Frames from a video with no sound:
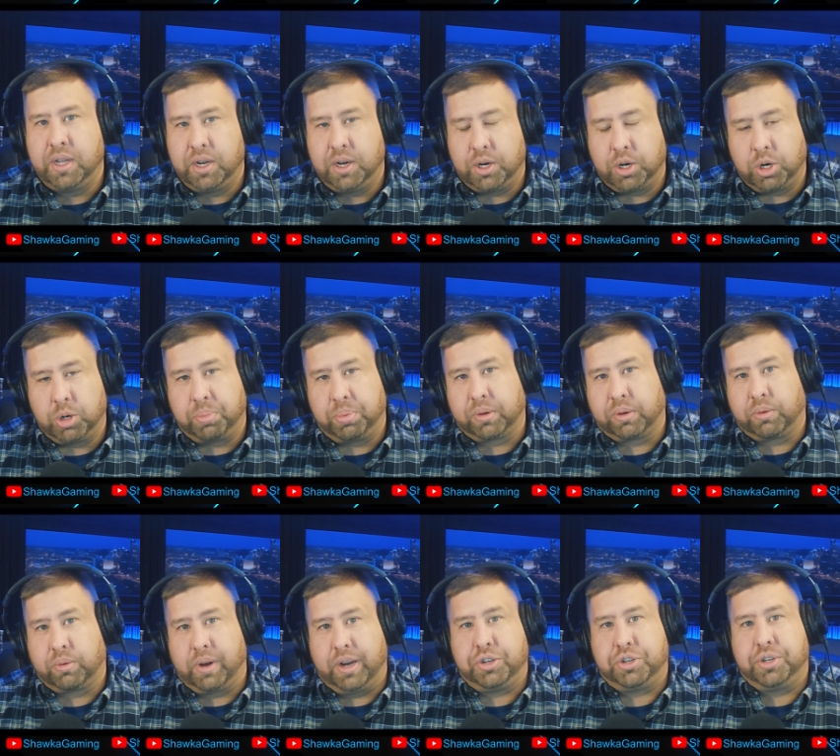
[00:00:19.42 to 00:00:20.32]
her
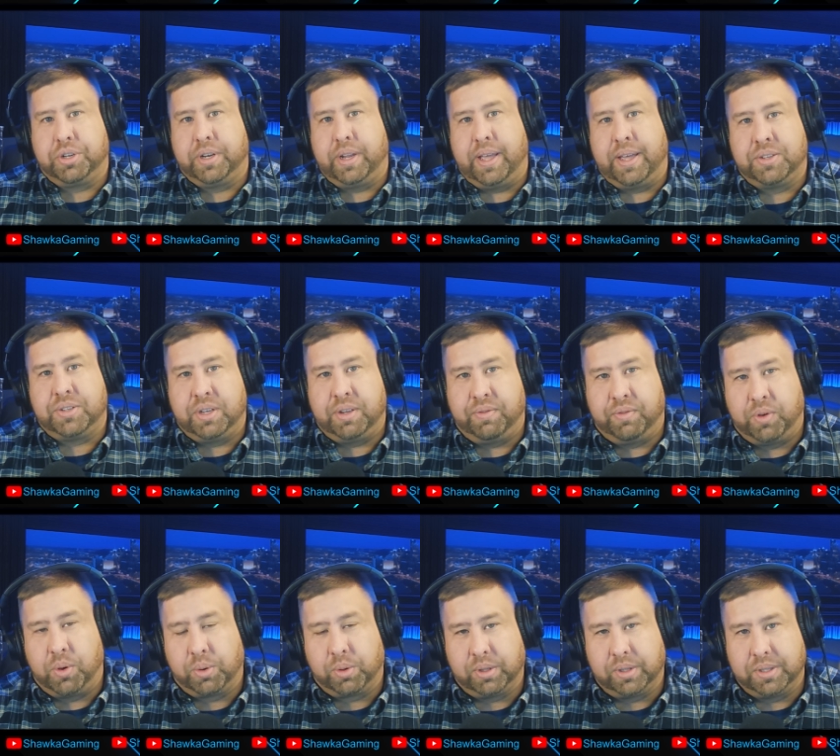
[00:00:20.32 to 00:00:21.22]
progression as a
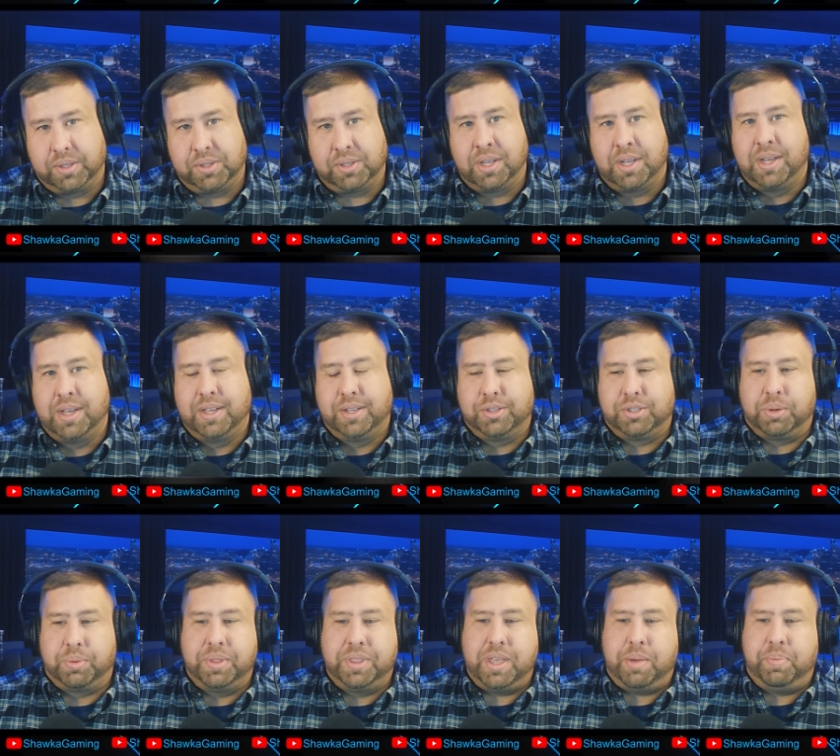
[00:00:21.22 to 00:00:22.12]
vocalist. So
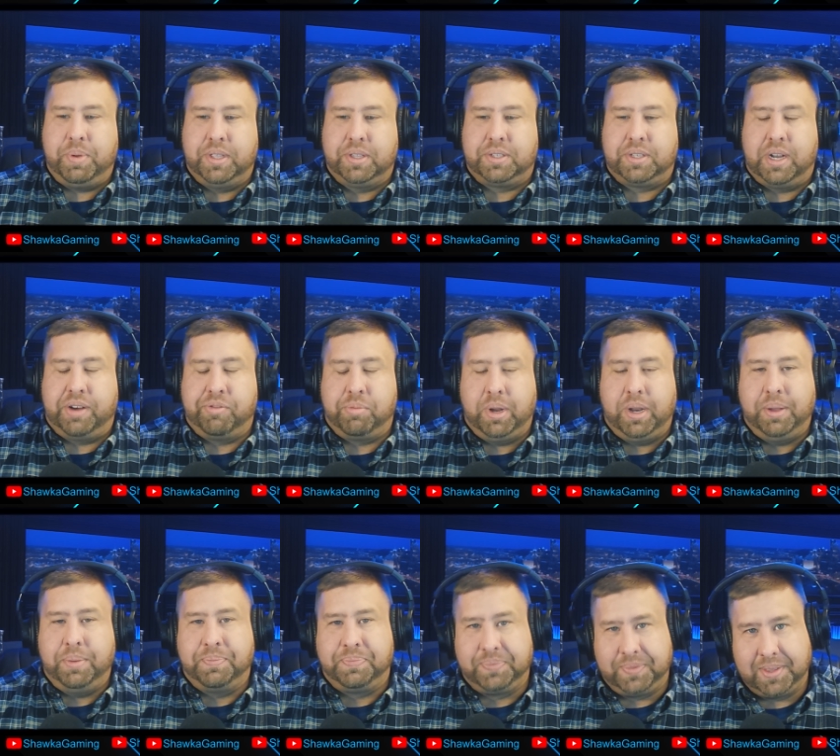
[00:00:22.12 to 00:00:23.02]
with that being said,
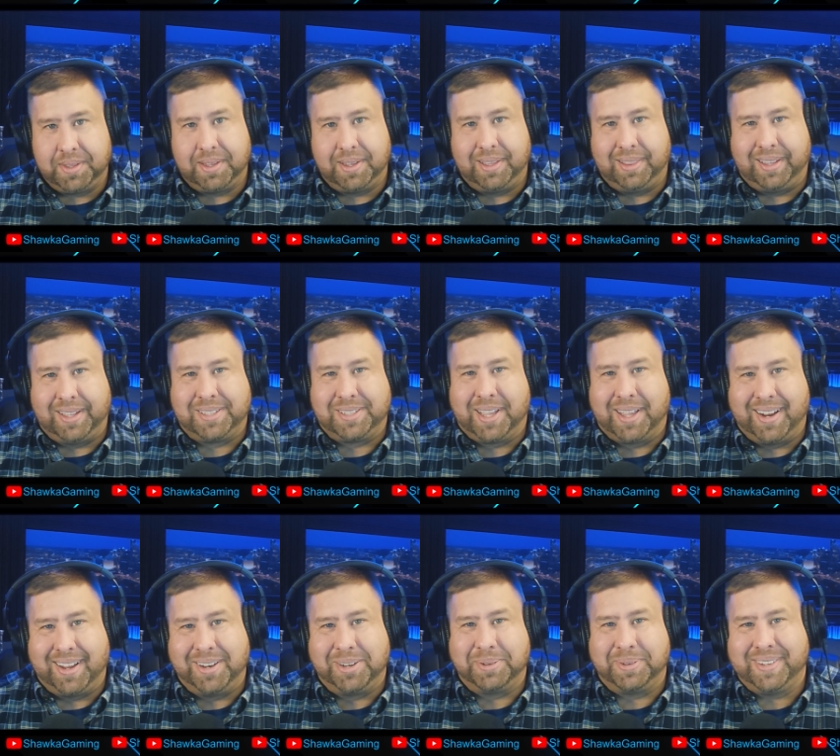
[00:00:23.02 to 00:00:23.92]
everybody, let's get
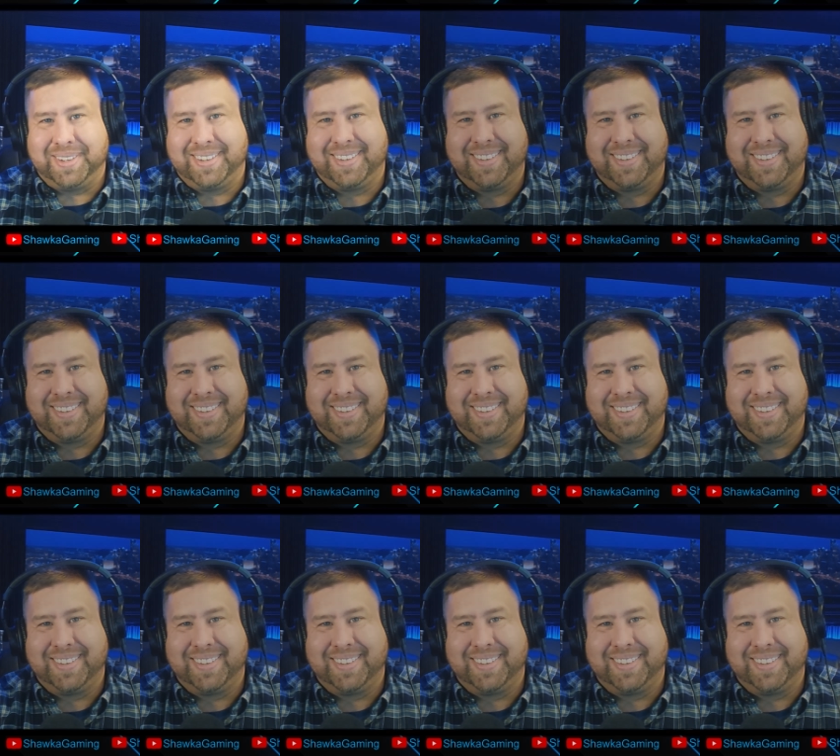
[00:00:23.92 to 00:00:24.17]
into it.